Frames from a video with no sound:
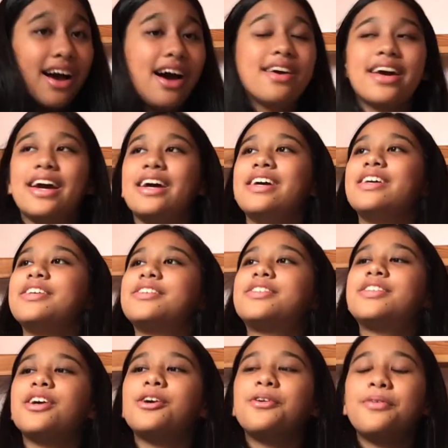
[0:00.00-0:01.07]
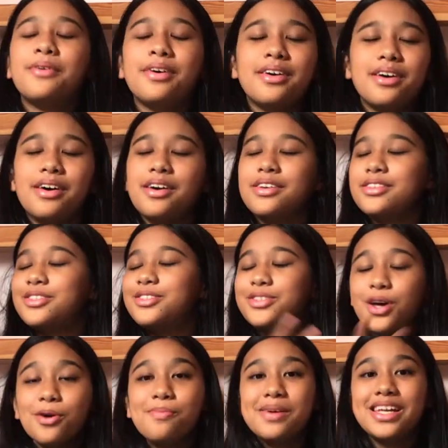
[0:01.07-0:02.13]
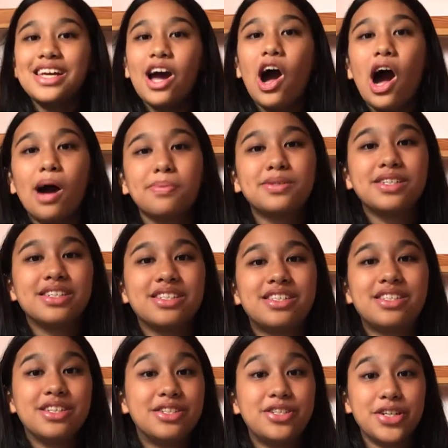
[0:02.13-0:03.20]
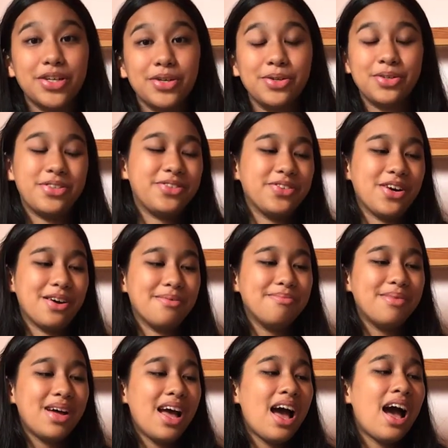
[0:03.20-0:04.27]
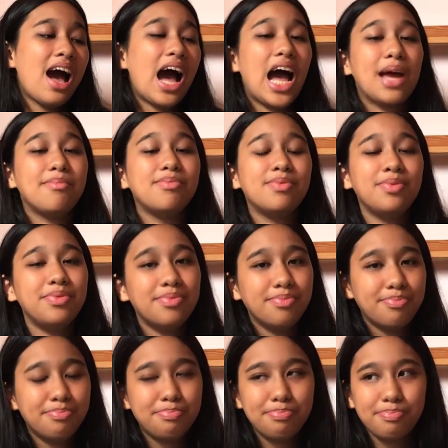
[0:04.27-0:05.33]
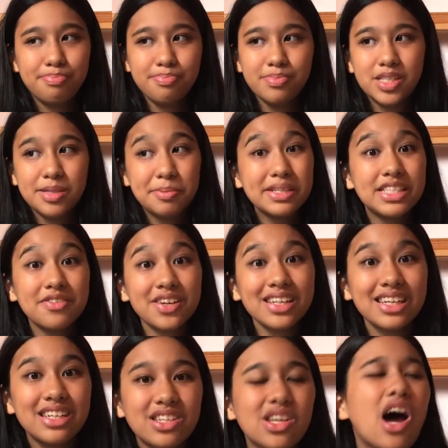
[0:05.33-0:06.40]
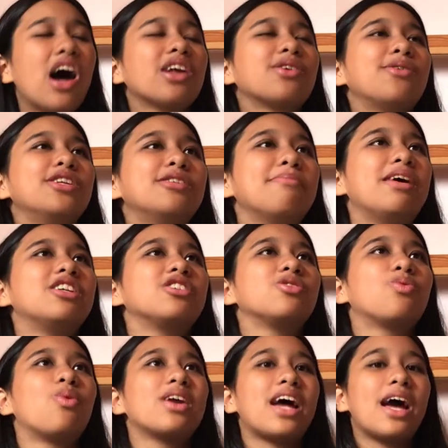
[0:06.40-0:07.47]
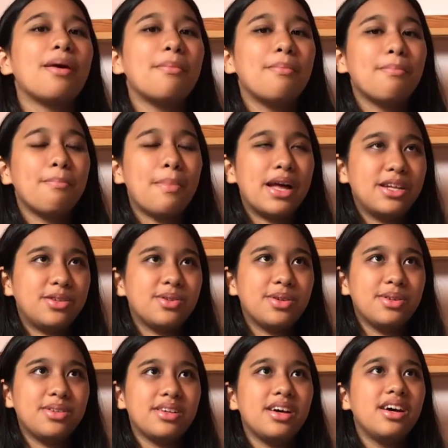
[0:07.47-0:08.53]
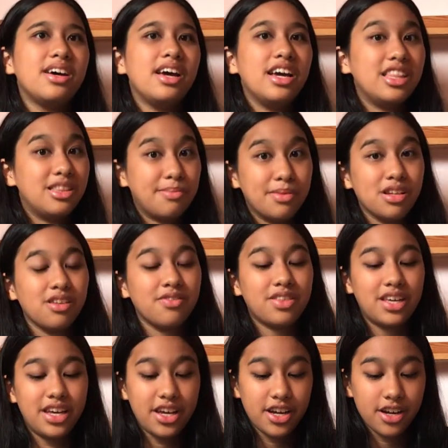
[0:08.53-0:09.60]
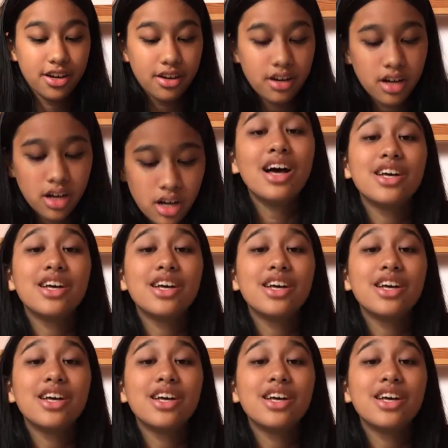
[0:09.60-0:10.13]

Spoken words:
Okay, so many options to choose from. I'm specifically not going to mention what I mentioned in the middle of the year.